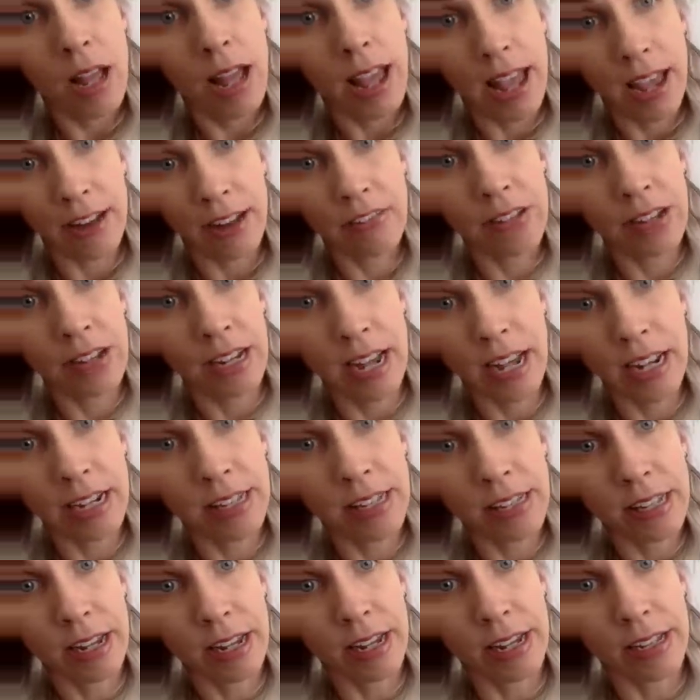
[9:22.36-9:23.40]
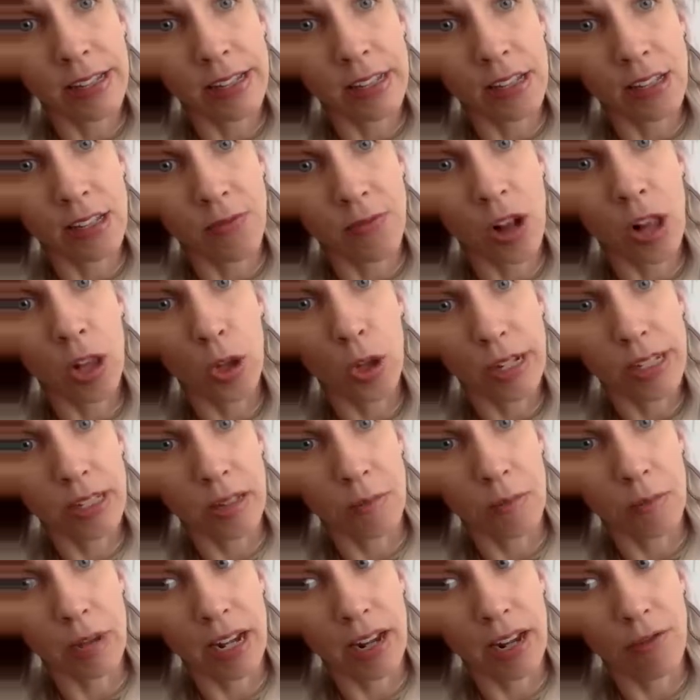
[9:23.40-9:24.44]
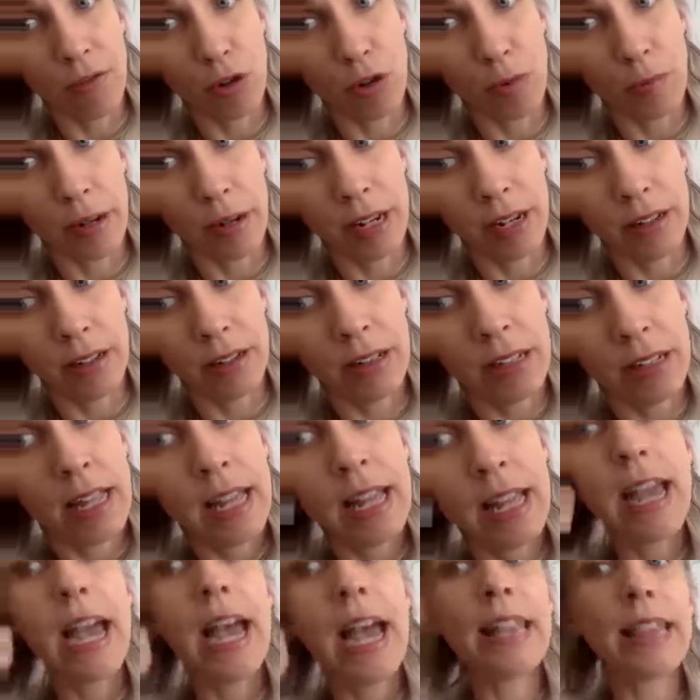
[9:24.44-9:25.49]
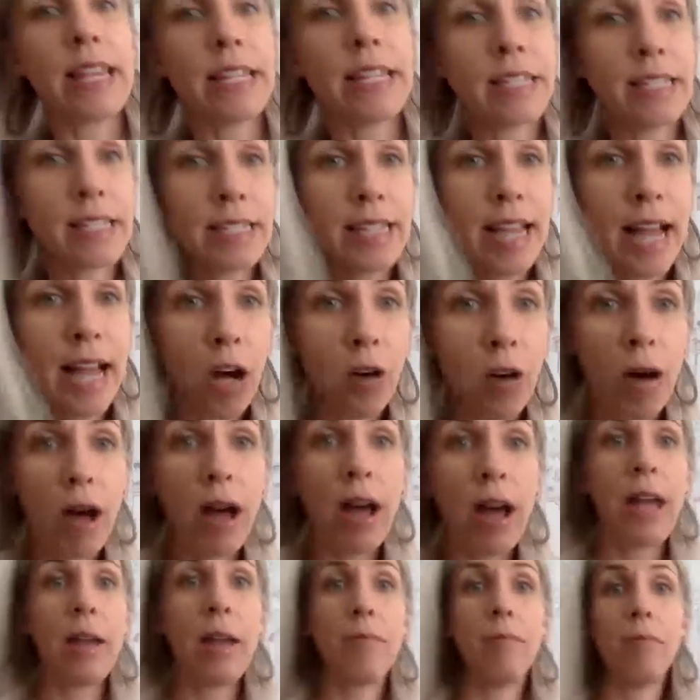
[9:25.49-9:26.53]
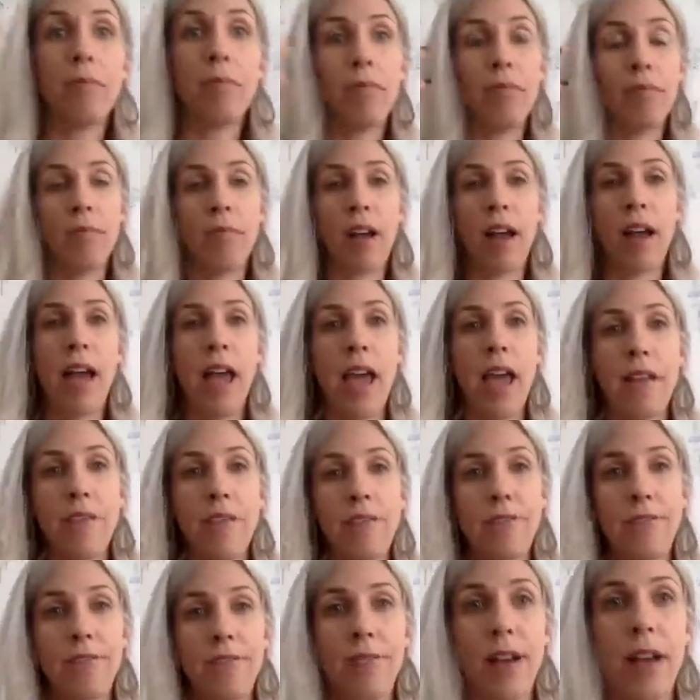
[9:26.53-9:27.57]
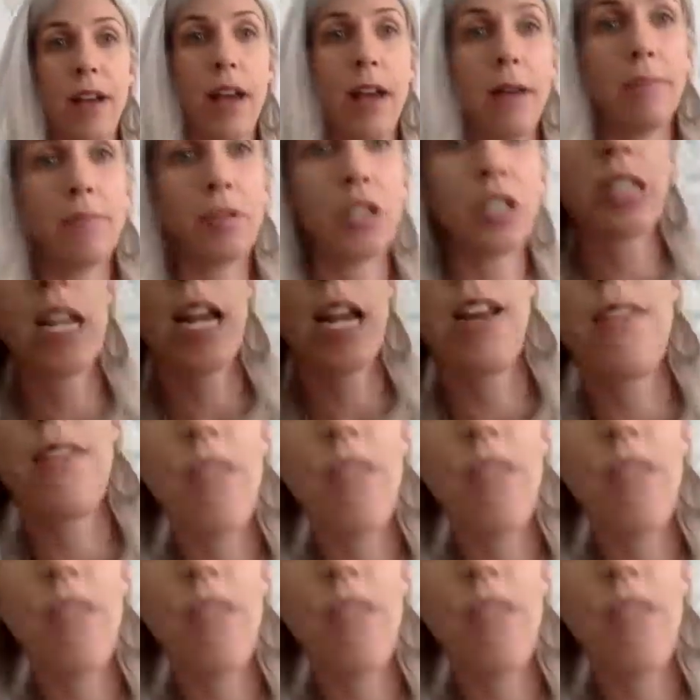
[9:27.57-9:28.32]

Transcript: every 90 seconds, it's following somebody for me. And this is how I've just kind of